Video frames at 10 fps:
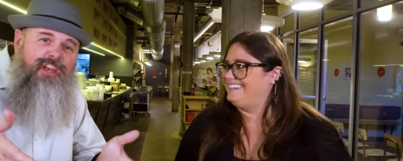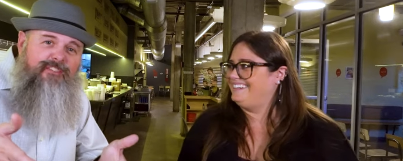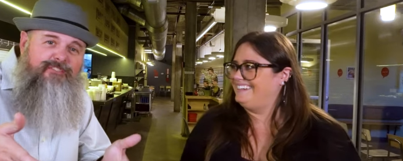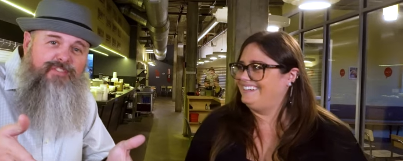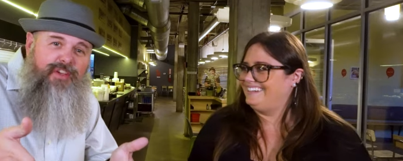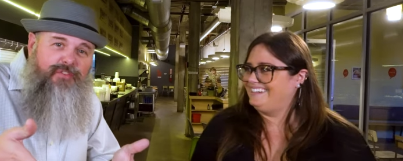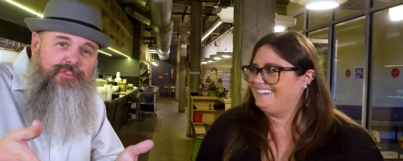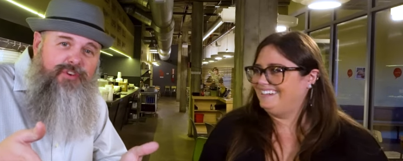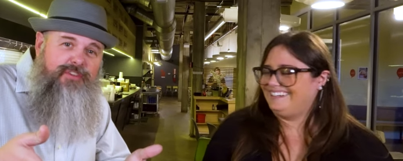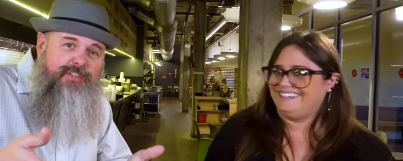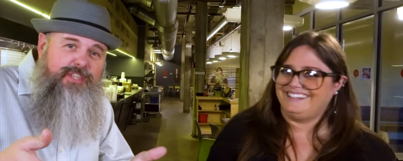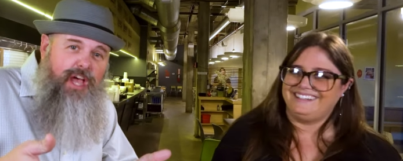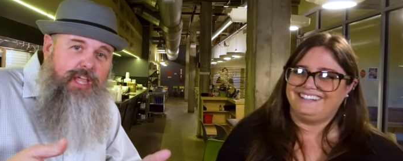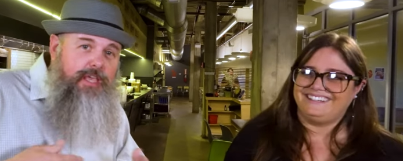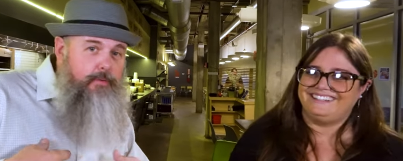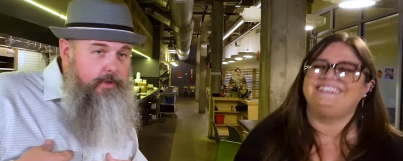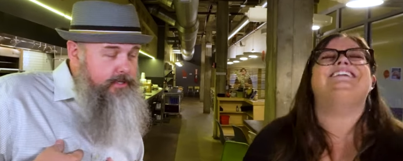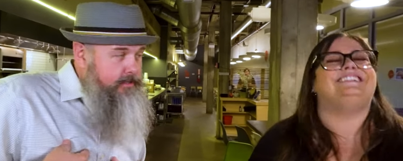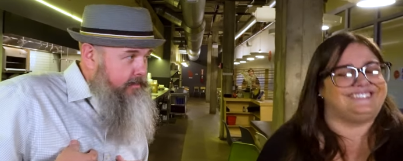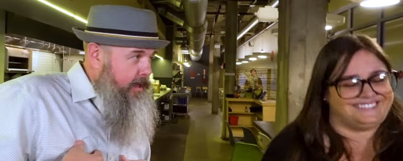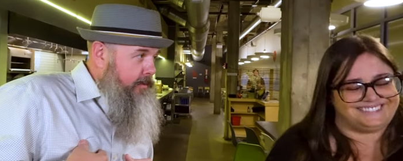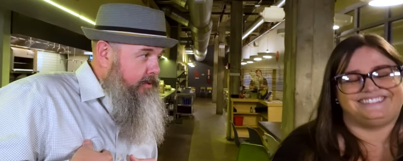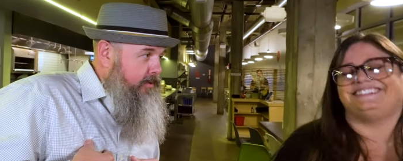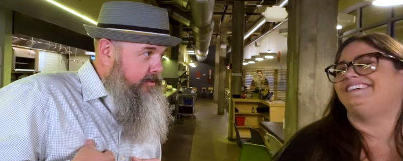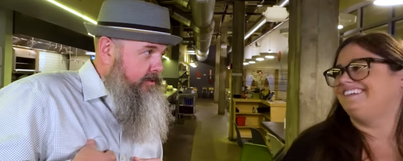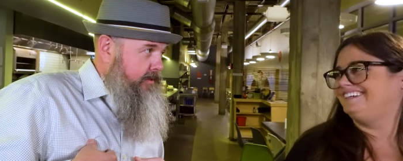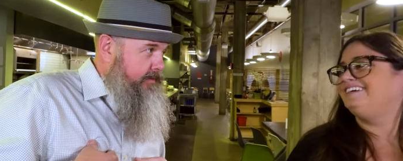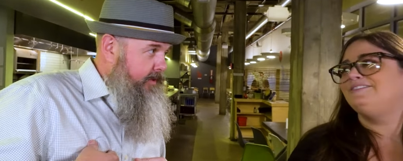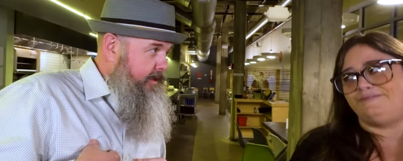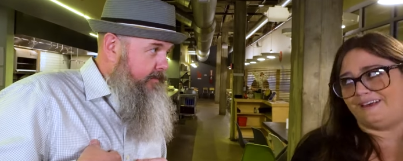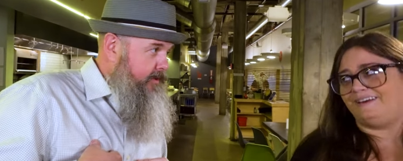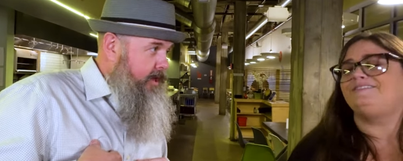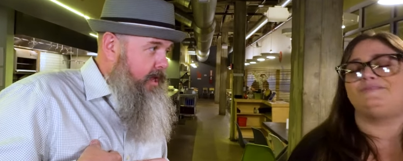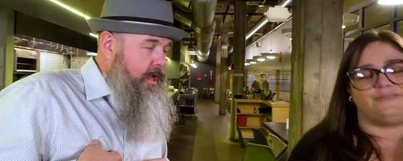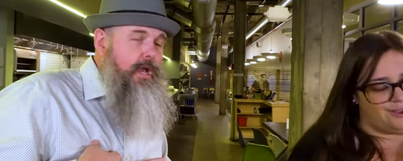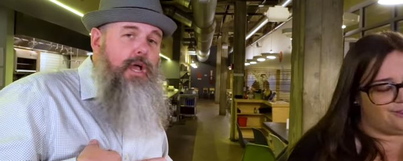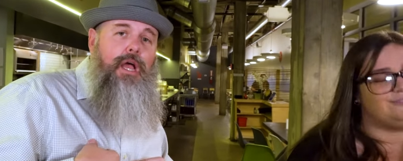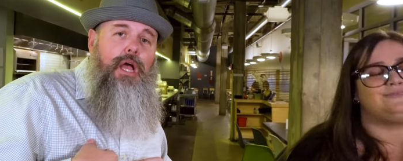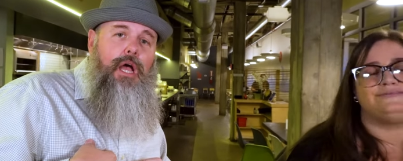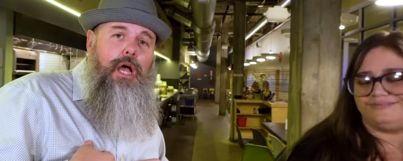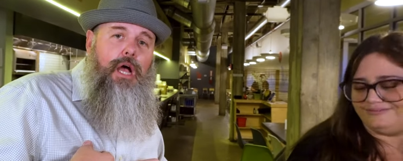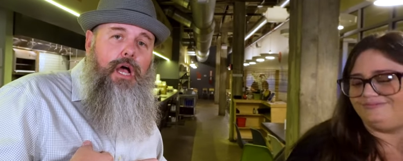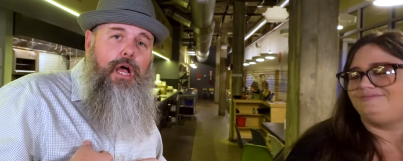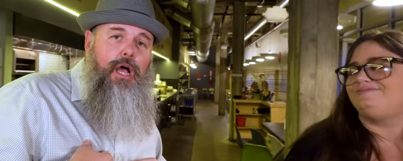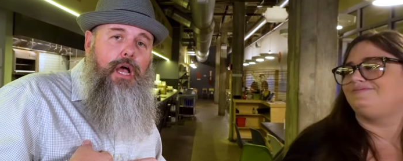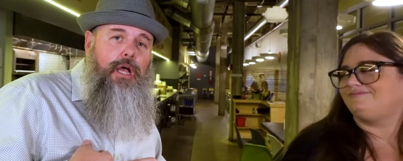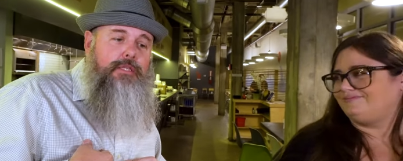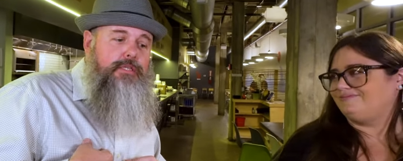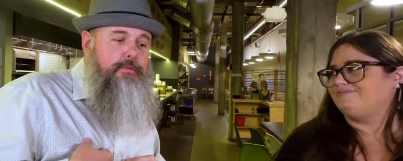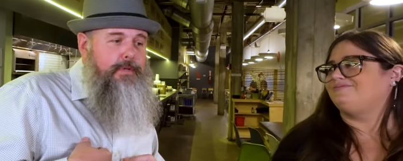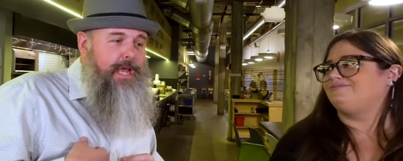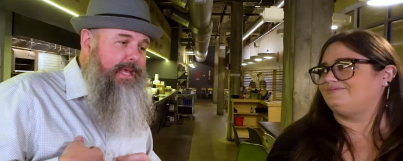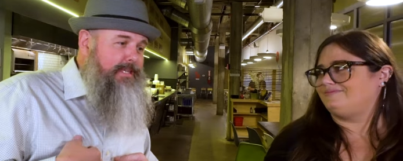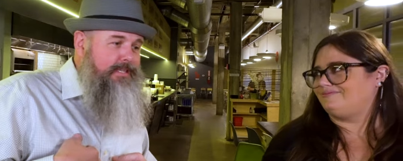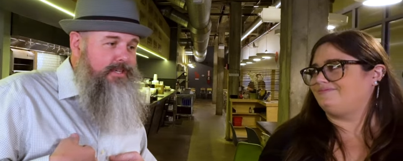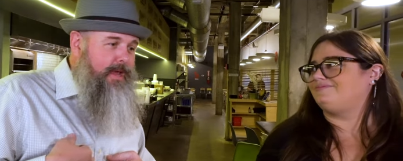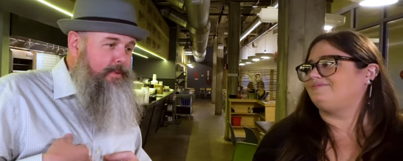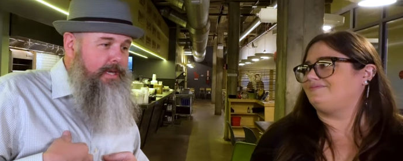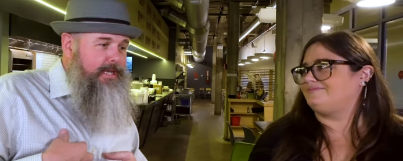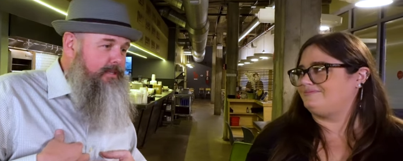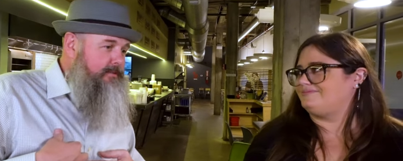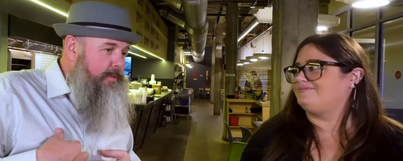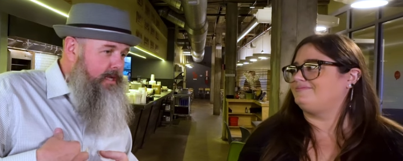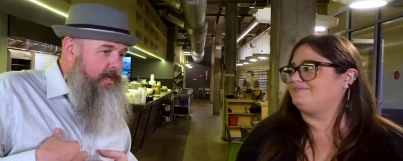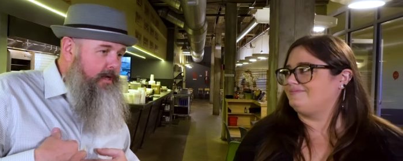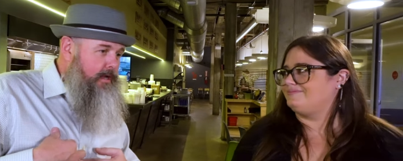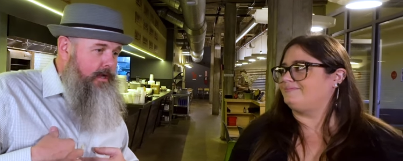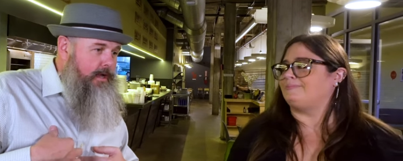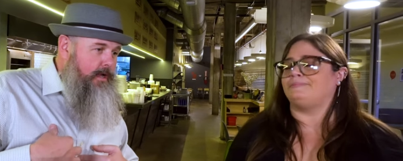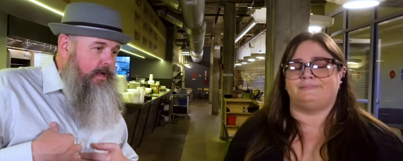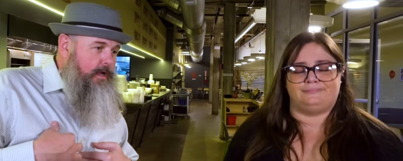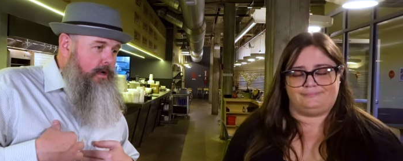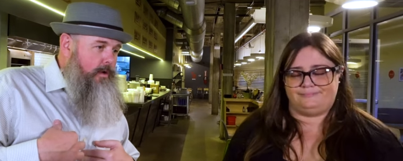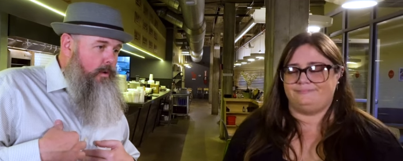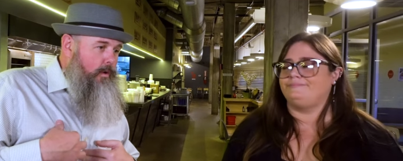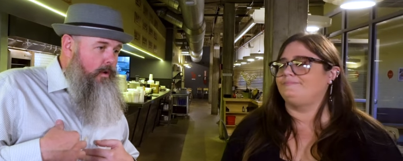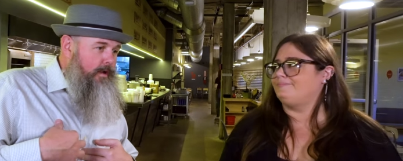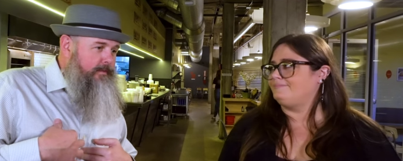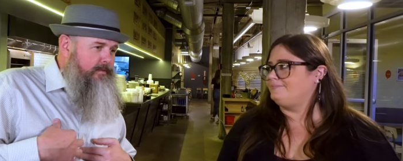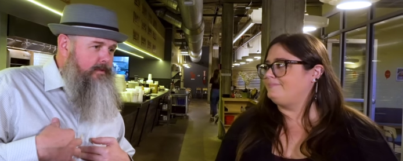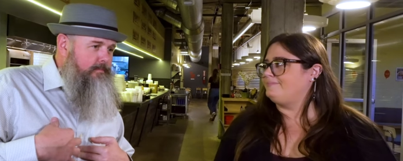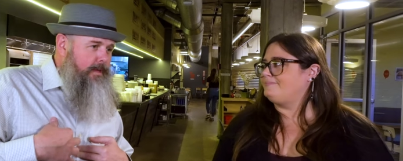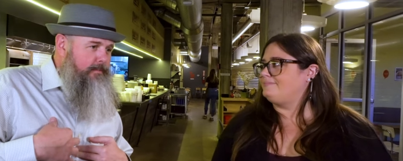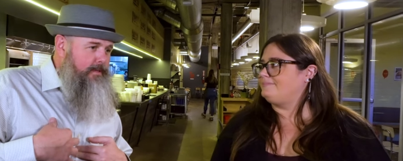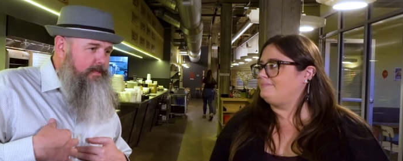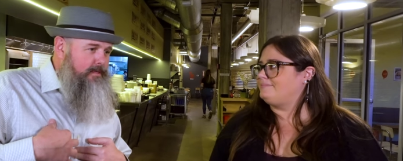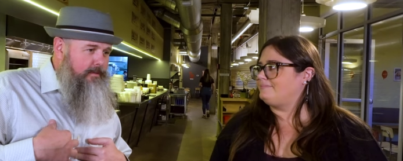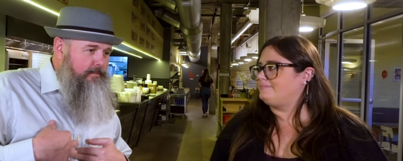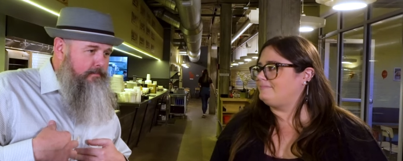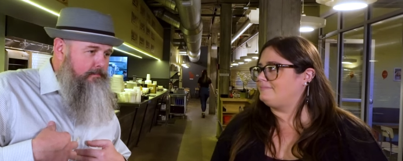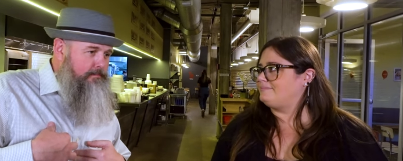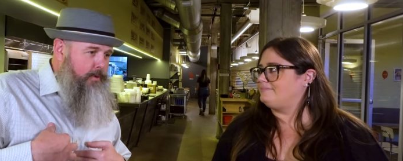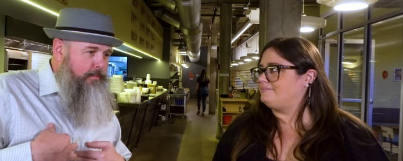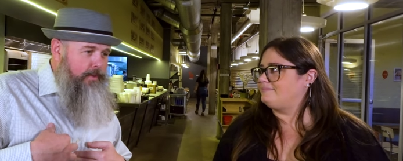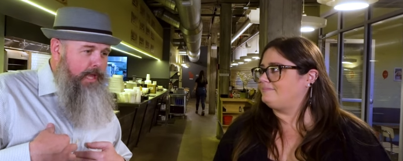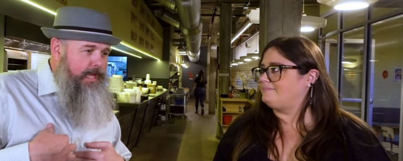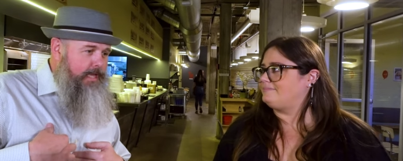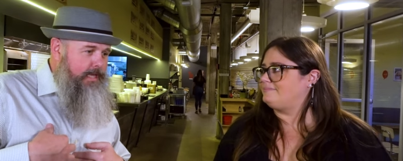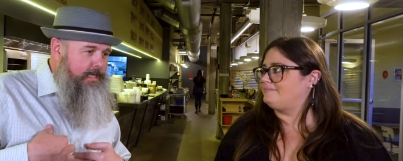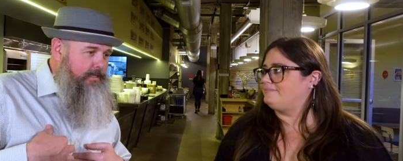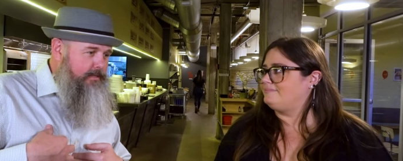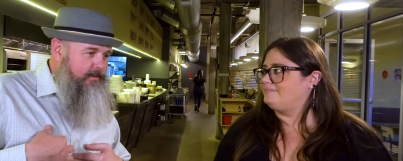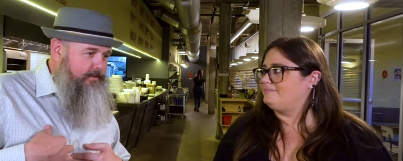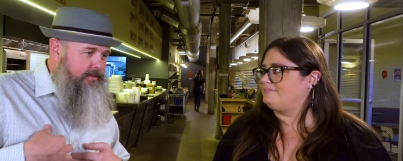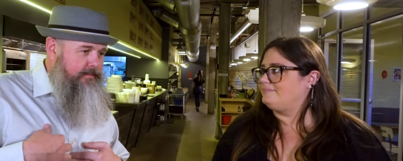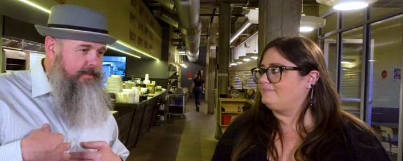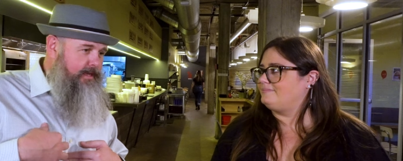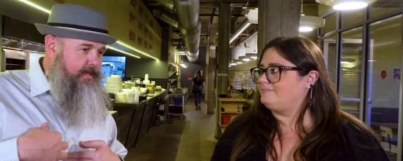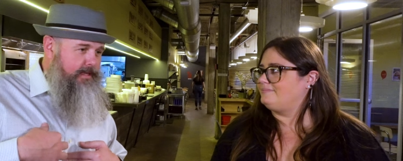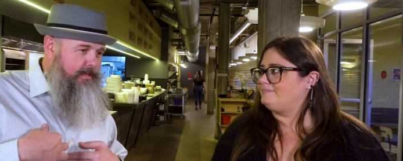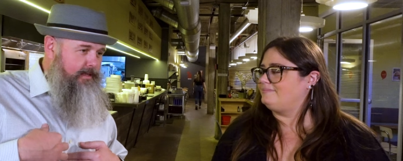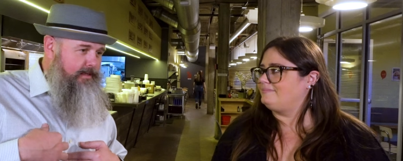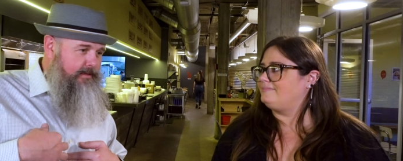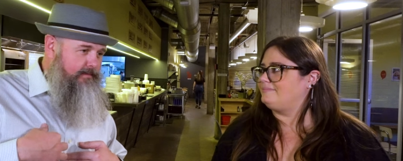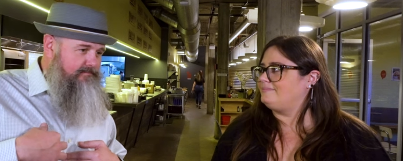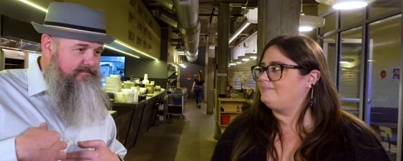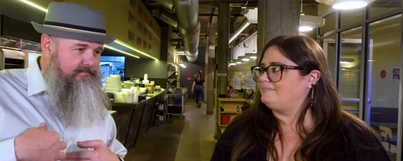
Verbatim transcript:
Speaker 1: unfiltered sake, which is my personal favorite, fair, fair. Uh, some nice Japanese beer, mm -hmm. or even maybe some purple haze or something. Uh,